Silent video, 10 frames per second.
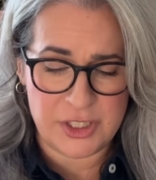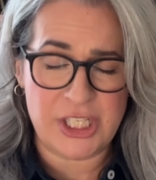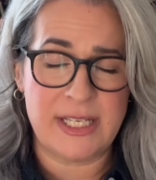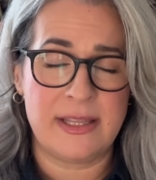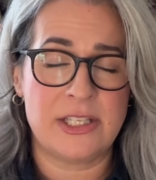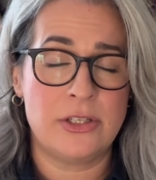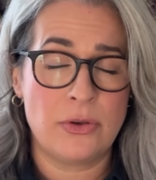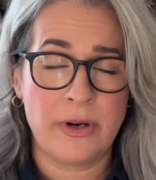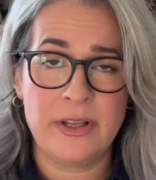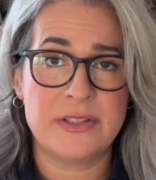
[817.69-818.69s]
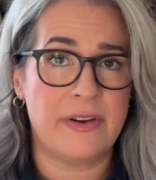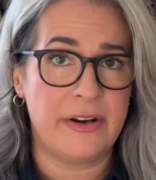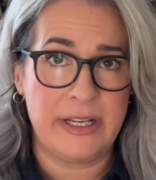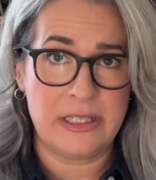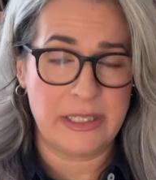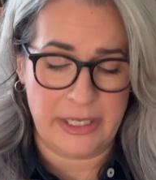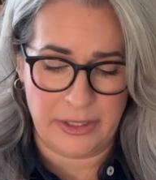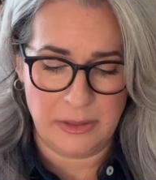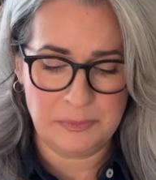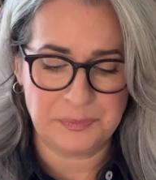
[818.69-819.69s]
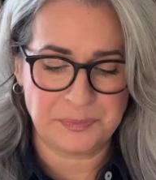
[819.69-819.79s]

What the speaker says: The tutorial is very clear,